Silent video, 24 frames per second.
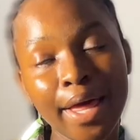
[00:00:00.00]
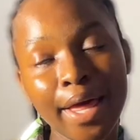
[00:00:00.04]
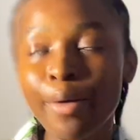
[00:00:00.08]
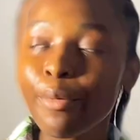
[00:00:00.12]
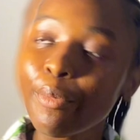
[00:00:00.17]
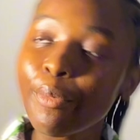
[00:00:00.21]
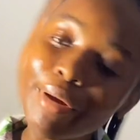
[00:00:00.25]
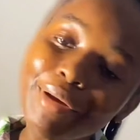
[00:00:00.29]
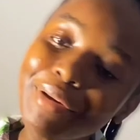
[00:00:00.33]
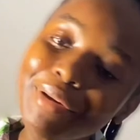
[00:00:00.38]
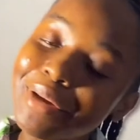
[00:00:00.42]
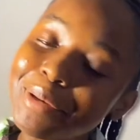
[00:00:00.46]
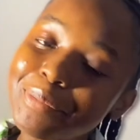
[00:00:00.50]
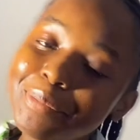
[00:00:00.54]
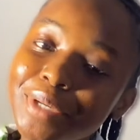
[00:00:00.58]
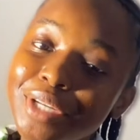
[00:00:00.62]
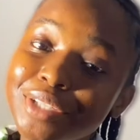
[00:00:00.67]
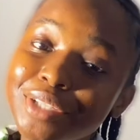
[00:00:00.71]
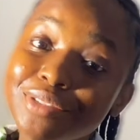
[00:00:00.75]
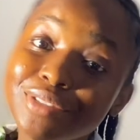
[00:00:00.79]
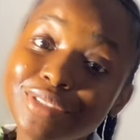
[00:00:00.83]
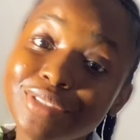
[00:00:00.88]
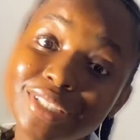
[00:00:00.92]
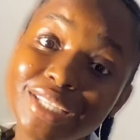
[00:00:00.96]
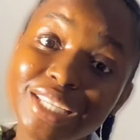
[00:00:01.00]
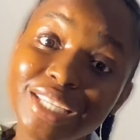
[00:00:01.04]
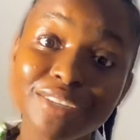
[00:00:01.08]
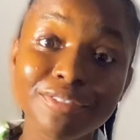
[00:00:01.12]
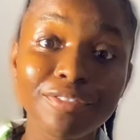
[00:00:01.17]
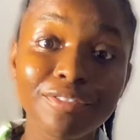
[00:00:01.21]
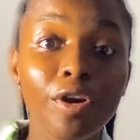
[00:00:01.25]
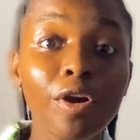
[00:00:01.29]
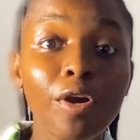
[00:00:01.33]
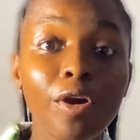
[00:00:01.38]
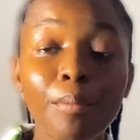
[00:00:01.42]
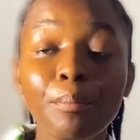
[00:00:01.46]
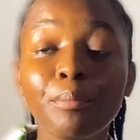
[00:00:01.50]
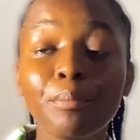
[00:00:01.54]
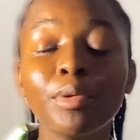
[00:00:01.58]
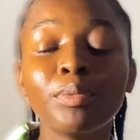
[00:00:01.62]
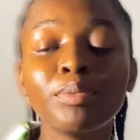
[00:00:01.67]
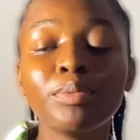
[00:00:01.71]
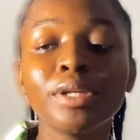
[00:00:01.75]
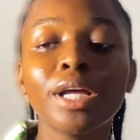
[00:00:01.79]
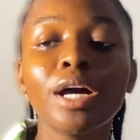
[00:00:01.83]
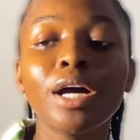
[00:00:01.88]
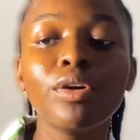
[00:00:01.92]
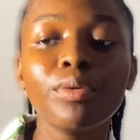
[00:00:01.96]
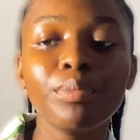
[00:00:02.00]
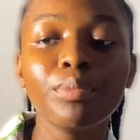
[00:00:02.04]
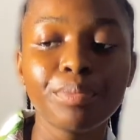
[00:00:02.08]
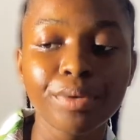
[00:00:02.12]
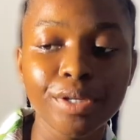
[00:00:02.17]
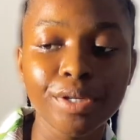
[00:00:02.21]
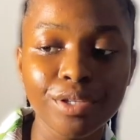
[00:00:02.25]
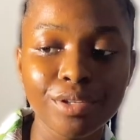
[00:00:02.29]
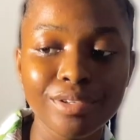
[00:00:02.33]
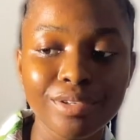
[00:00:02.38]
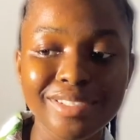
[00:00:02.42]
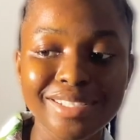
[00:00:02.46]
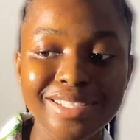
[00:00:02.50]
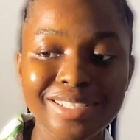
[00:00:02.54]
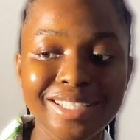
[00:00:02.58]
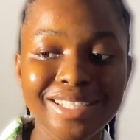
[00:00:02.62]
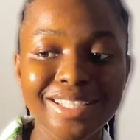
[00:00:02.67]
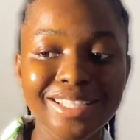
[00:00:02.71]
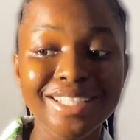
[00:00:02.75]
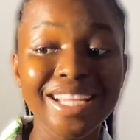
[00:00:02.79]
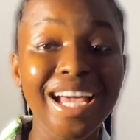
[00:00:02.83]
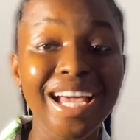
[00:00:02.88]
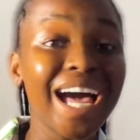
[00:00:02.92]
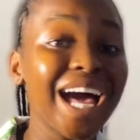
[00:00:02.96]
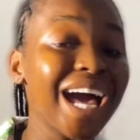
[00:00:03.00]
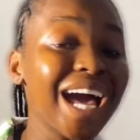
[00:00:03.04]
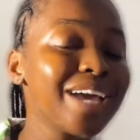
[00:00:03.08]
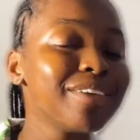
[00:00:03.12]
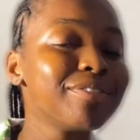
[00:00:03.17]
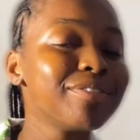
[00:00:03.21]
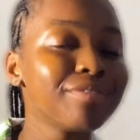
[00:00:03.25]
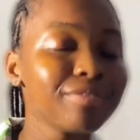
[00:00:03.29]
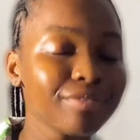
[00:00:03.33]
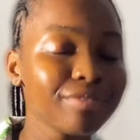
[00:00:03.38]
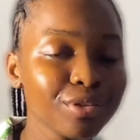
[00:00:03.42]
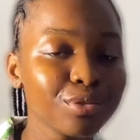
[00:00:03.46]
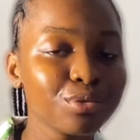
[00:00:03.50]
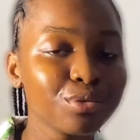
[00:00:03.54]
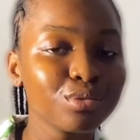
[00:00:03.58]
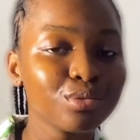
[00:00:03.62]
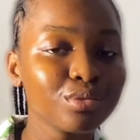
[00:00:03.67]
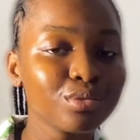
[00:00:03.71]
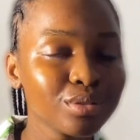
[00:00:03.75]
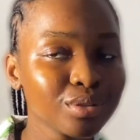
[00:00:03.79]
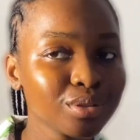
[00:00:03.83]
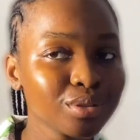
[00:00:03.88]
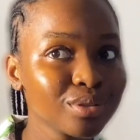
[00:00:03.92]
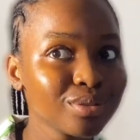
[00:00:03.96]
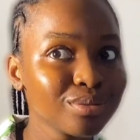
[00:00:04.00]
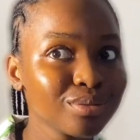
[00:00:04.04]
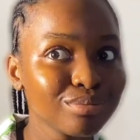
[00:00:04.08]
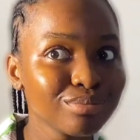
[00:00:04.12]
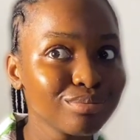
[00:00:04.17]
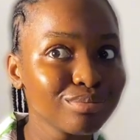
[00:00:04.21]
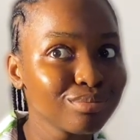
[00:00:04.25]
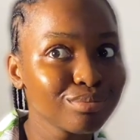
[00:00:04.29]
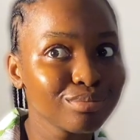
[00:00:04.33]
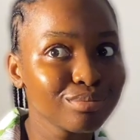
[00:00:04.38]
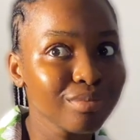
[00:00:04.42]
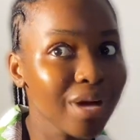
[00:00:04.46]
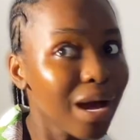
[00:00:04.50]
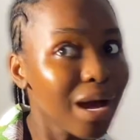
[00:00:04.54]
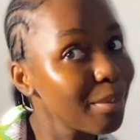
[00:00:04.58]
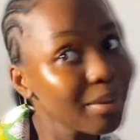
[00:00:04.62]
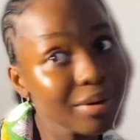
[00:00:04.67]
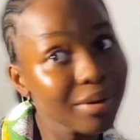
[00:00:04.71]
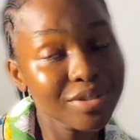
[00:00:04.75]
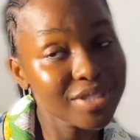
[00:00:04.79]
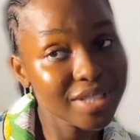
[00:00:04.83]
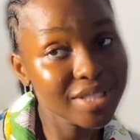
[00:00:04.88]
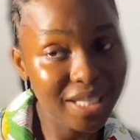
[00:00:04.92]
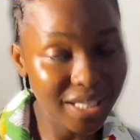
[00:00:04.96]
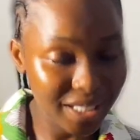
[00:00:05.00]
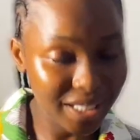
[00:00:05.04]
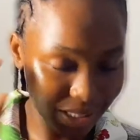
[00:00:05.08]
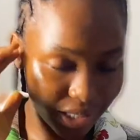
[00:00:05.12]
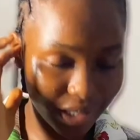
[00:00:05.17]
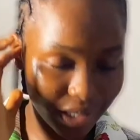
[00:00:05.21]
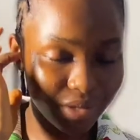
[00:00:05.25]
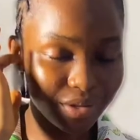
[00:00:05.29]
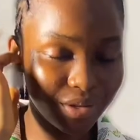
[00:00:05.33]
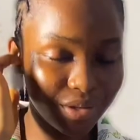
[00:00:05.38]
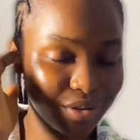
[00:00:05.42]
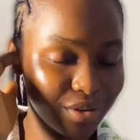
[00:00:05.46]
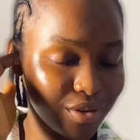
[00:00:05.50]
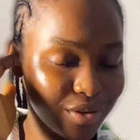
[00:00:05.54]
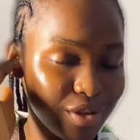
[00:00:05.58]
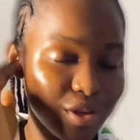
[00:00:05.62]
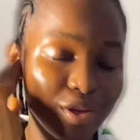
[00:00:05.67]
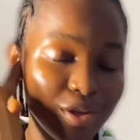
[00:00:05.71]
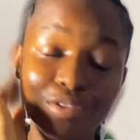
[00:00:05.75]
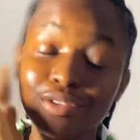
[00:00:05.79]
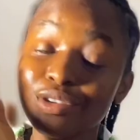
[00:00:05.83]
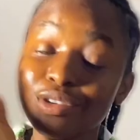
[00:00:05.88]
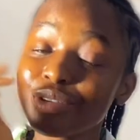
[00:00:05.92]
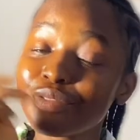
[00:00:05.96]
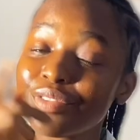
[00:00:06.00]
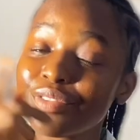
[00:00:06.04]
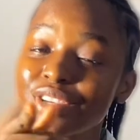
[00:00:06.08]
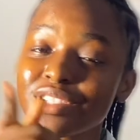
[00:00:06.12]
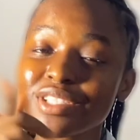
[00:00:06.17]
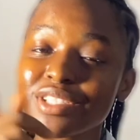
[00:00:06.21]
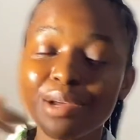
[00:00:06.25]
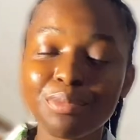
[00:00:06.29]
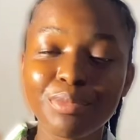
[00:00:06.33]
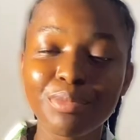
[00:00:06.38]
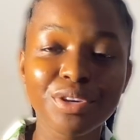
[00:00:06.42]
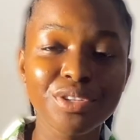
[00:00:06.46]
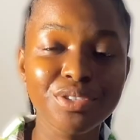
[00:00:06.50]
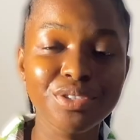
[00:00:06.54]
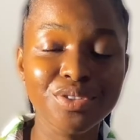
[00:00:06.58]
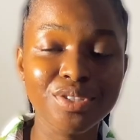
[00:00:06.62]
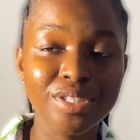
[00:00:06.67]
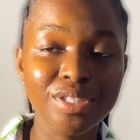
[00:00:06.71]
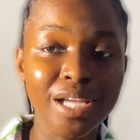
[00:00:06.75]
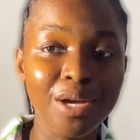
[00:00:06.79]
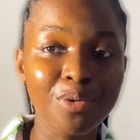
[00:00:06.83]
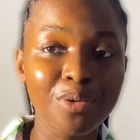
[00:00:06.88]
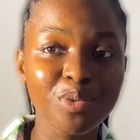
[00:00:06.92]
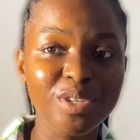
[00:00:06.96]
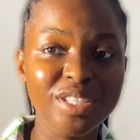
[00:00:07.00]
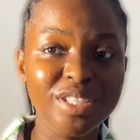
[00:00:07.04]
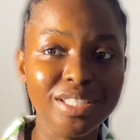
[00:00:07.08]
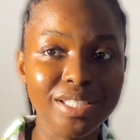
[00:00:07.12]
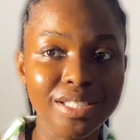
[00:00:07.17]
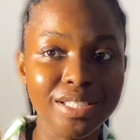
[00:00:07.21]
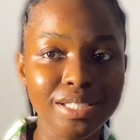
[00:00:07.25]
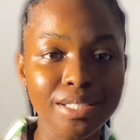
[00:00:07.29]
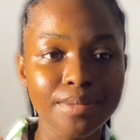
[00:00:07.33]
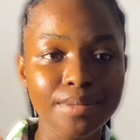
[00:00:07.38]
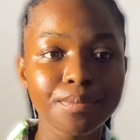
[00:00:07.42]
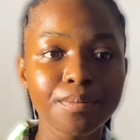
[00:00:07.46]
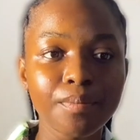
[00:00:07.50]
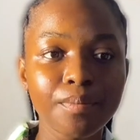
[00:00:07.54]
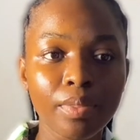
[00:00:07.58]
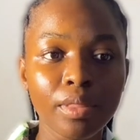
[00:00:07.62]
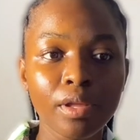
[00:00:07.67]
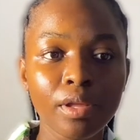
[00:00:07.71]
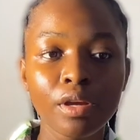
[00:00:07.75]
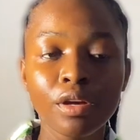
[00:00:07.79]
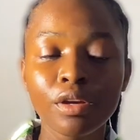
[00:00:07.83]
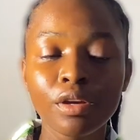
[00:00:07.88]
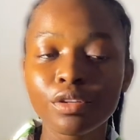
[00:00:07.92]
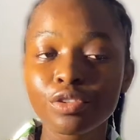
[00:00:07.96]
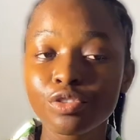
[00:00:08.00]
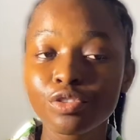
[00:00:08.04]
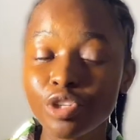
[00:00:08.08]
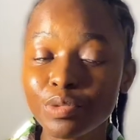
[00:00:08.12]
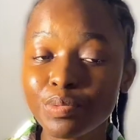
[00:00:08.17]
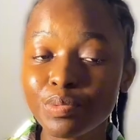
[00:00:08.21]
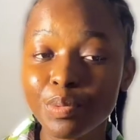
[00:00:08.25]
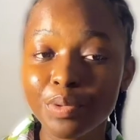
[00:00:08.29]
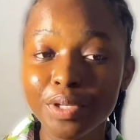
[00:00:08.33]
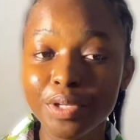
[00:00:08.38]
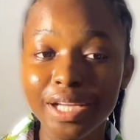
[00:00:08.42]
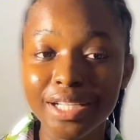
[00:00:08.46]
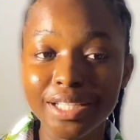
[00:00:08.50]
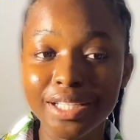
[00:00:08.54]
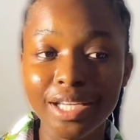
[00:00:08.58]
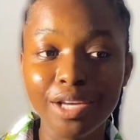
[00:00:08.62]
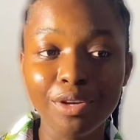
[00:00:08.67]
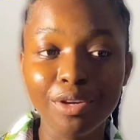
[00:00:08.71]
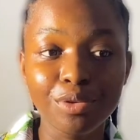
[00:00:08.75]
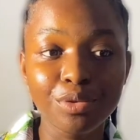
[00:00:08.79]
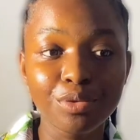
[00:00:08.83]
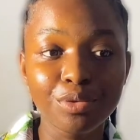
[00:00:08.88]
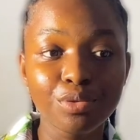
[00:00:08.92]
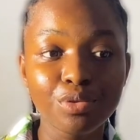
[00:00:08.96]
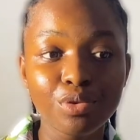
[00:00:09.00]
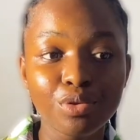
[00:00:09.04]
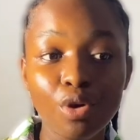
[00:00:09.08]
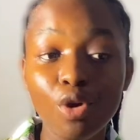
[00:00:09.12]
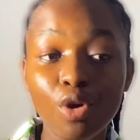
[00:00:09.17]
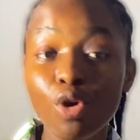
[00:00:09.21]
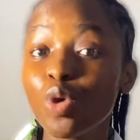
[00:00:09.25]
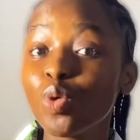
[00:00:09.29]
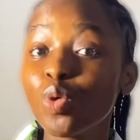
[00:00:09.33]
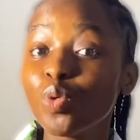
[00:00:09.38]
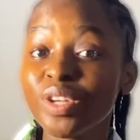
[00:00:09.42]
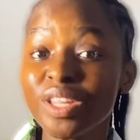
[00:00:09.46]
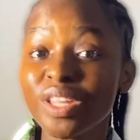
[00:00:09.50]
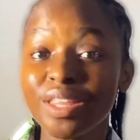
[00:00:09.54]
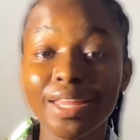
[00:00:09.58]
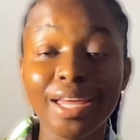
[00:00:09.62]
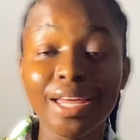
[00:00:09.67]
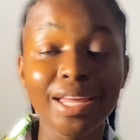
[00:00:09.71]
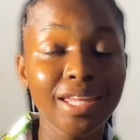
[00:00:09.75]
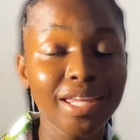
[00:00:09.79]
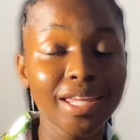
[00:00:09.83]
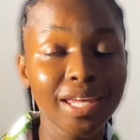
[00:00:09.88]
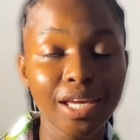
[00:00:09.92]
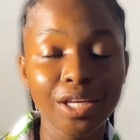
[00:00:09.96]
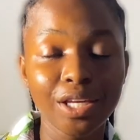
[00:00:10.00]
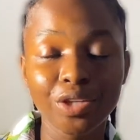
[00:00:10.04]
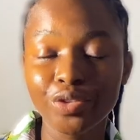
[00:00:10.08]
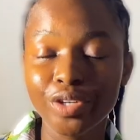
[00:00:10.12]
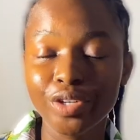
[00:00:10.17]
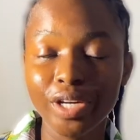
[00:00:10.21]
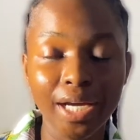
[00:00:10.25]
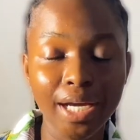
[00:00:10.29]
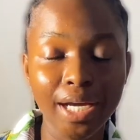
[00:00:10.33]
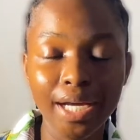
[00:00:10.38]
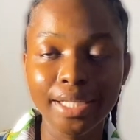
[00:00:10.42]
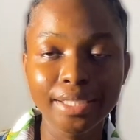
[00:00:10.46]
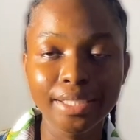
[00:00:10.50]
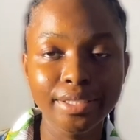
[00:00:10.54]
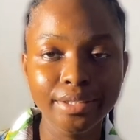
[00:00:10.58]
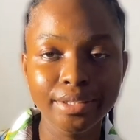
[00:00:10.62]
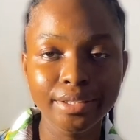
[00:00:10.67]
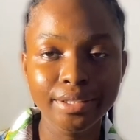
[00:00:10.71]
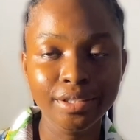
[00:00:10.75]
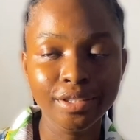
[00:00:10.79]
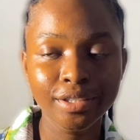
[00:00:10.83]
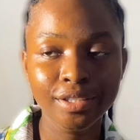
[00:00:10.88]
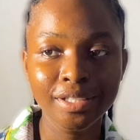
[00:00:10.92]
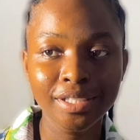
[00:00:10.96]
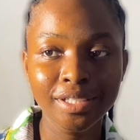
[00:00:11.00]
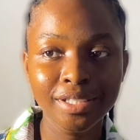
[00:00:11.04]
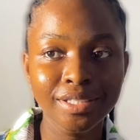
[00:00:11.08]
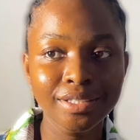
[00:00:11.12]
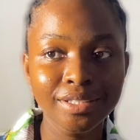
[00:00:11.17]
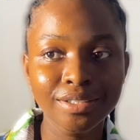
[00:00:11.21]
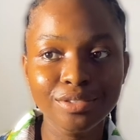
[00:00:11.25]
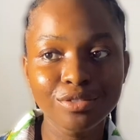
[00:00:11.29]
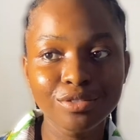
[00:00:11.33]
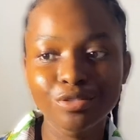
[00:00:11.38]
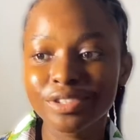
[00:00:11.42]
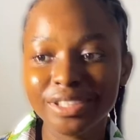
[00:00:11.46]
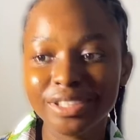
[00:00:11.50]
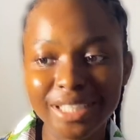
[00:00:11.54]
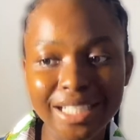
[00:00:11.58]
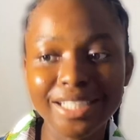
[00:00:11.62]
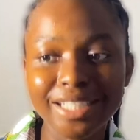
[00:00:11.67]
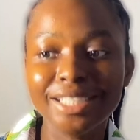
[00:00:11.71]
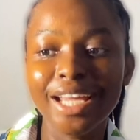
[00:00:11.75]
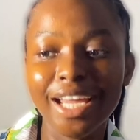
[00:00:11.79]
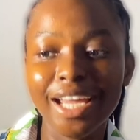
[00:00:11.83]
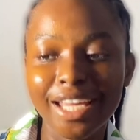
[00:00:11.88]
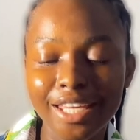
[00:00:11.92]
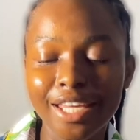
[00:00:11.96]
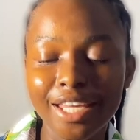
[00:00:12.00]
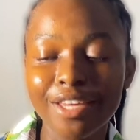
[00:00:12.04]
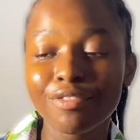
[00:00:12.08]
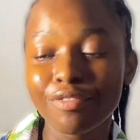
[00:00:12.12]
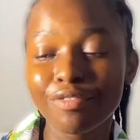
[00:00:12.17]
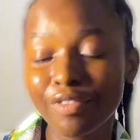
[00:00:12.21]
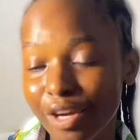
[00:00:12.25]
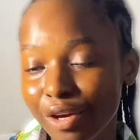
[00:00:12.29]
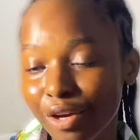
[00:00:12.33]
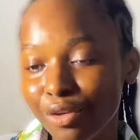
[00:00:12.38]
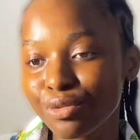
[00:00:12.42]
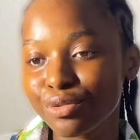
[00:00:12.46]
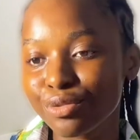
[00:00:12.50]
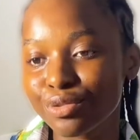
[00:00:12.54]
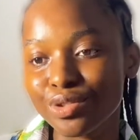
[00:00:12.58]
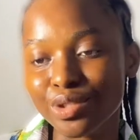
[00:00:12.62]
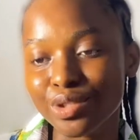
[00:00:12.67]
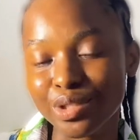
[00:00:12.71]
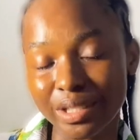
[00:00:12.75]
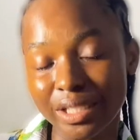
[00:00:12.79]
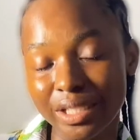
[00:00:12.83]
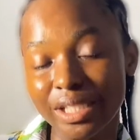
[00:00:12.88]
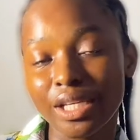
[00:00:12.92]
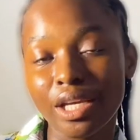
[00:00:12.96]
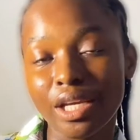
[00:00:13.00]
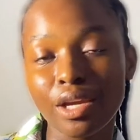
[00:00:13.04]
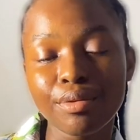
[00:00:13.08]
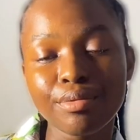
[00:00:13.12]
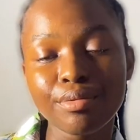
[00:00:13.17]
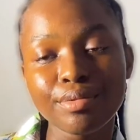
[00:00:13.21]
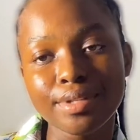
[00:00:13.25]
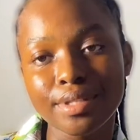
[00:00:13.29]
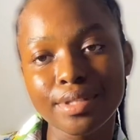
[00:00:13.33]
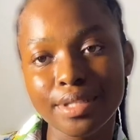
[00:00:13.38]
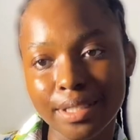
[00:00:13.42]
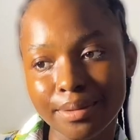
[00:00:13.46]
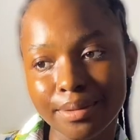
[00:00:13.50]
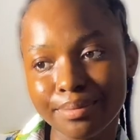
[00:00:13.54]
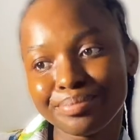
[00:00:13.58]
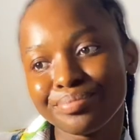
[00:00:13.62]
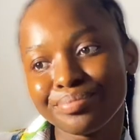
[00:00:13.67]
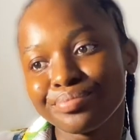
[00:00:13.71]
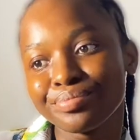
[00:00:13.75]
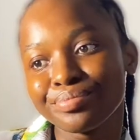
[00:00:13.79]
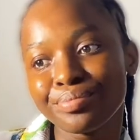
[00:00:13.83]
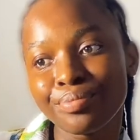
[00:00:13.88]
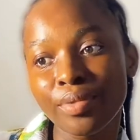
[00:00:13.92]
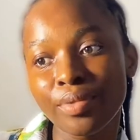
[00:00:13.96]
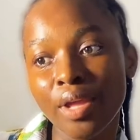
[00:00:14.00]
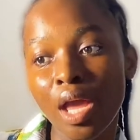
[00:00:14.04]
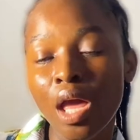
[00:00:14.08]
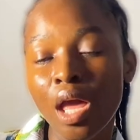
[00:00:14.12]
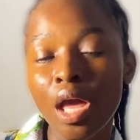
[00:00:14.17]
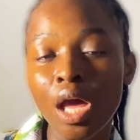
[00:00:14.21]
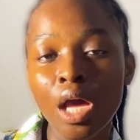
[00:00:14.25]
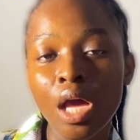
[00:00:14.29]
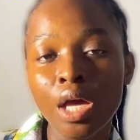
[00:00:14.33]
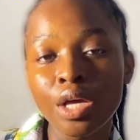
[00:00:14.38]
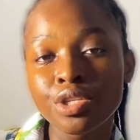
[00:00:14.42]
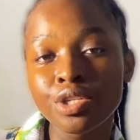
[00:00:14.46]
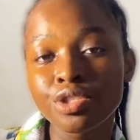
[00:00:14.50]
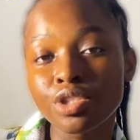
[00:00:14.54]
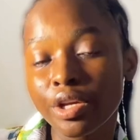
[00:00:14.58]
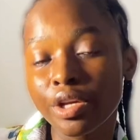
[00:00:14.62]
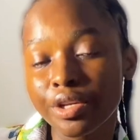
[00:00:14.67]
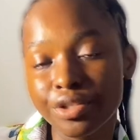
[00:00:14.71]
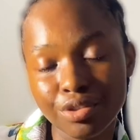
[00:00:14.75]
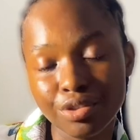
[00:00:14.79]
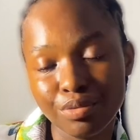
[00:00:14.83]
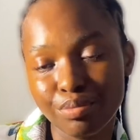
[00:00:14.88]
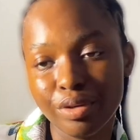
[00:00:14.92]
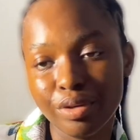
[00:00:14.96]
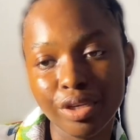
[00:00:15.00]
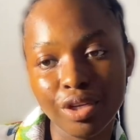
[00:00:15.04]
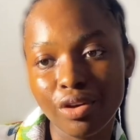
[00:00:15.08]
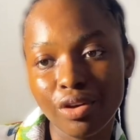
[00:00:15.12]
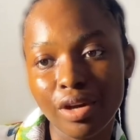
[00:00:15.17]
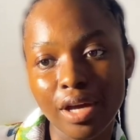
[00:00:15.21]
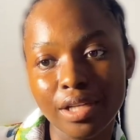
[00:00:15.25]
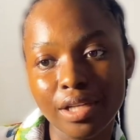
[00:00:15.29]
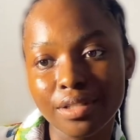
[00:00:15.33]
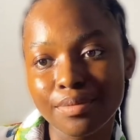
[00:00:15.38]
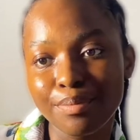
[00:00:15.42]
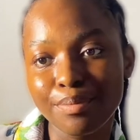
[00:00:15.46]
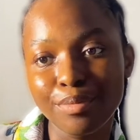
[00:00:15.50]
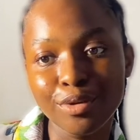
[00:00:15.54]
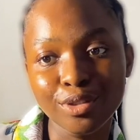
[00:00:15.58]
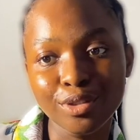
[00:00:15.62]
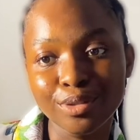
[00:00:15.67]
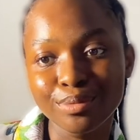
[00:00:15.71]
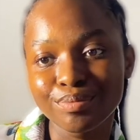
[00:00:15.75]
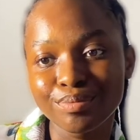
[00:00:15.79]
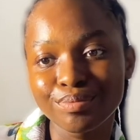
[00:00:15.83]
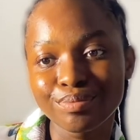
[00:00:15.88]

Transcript: I'm here to give unpopular opinions that I feel about skincare. So the first I'm going to start with is those people that tell you, oh, with 10k you can start like a very good skincare routine. Sorry to break your heart, but